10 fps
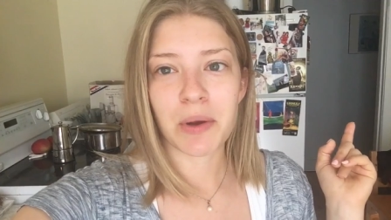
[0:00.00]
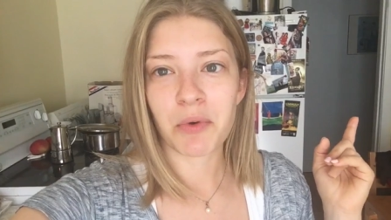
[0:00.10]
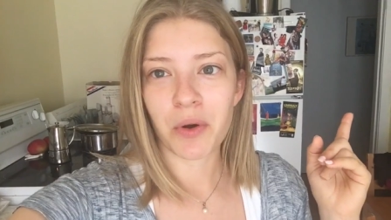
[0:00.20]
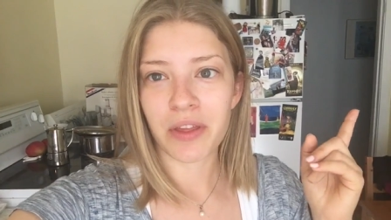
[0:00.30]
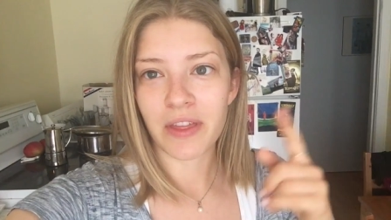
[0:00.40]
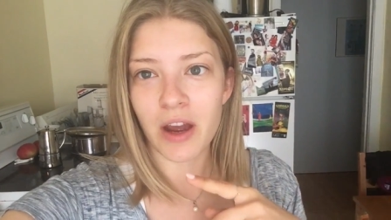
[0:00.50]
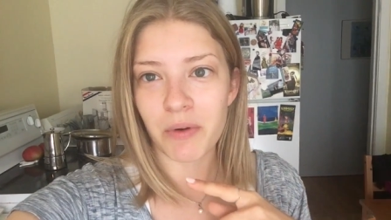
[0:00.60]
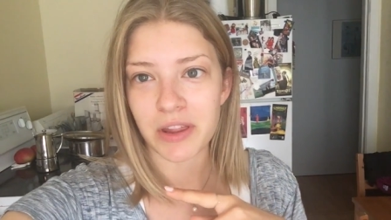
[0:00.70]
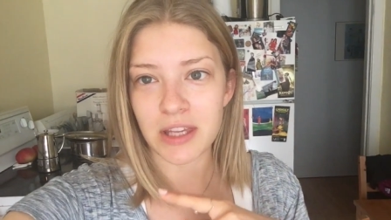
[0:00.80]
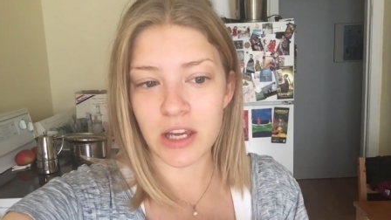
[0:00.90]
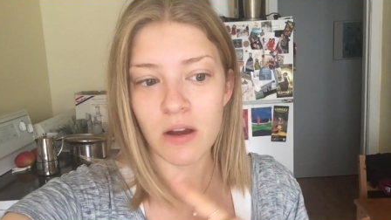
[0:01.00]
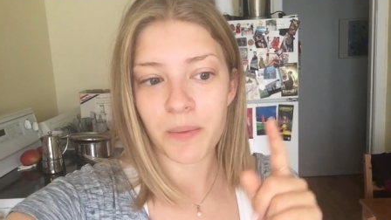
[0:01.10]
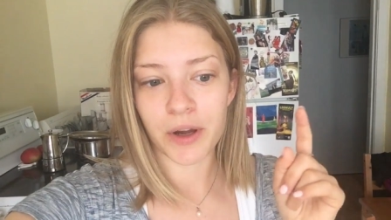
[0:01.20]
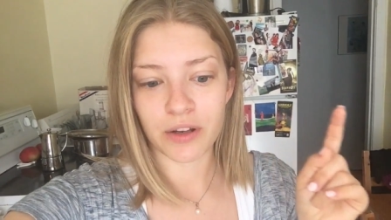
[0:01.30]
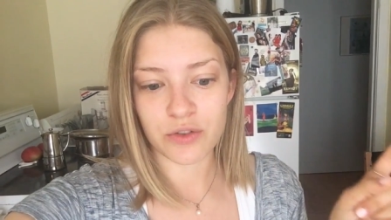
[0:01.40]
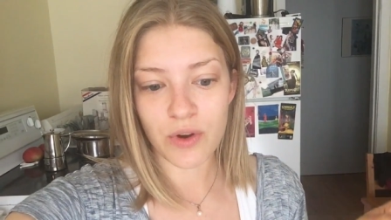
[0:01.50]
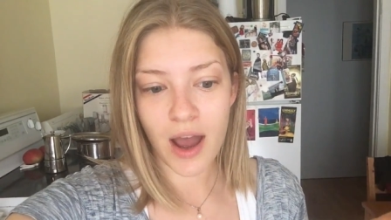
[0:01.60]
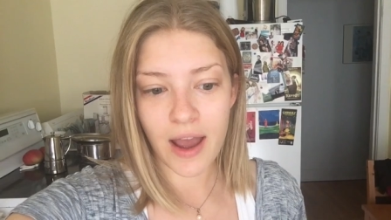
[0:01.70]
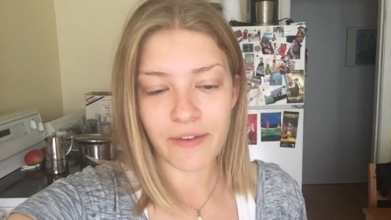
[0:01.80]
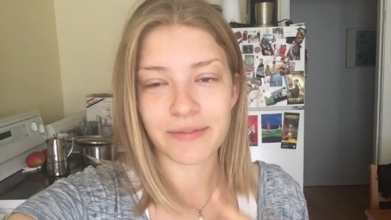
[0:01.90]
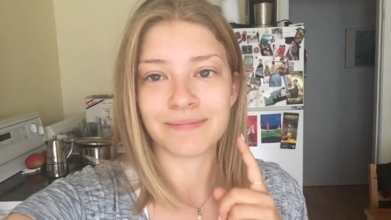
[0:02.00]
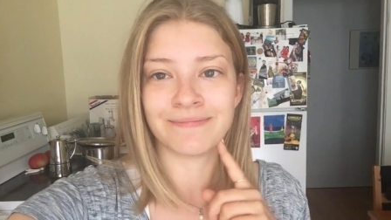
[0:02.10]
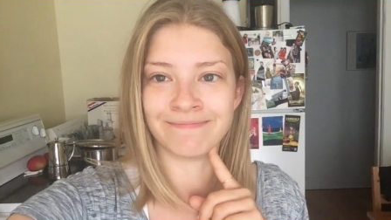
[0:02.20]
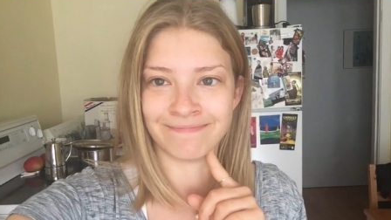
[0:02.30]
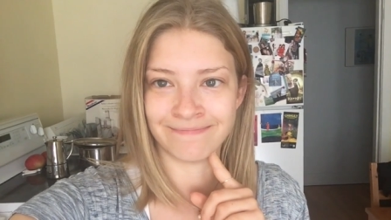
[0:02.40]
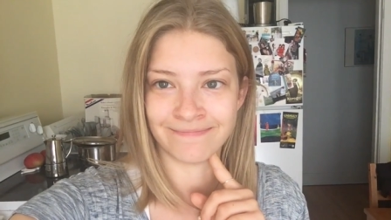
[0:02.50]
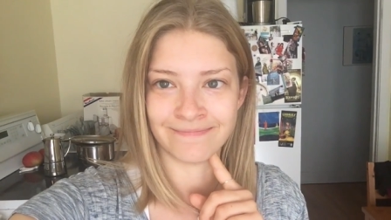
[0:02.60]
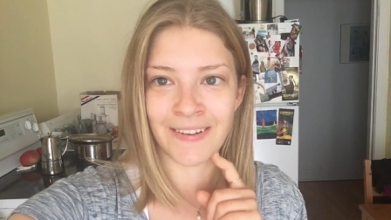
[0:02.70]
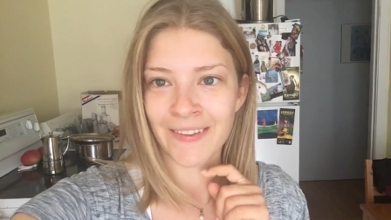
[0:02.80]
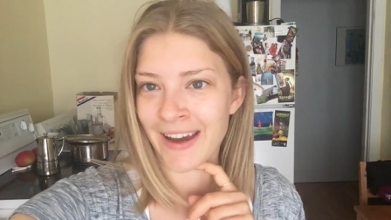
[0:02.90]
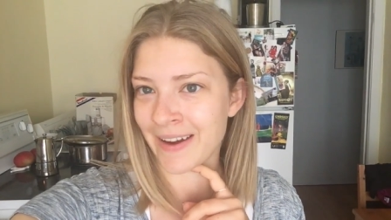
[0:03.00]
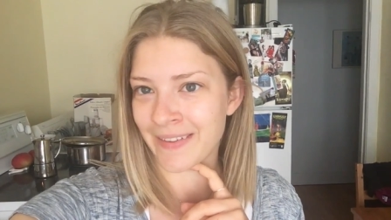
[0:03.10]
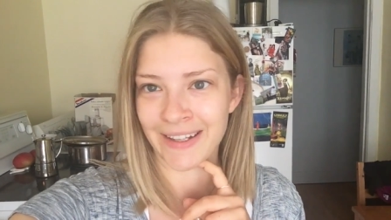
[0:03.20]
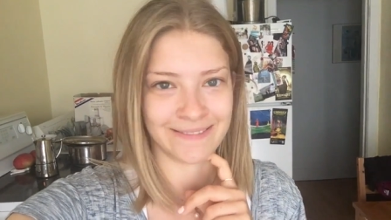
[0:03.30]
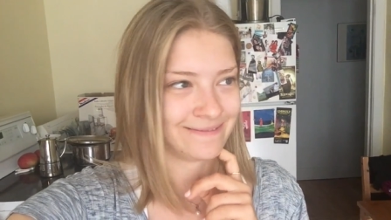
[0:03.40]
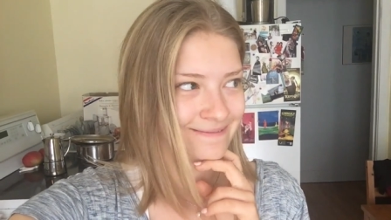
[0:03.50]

So I'm going there with Kira. We're going to drive mm -hmm, on the highway.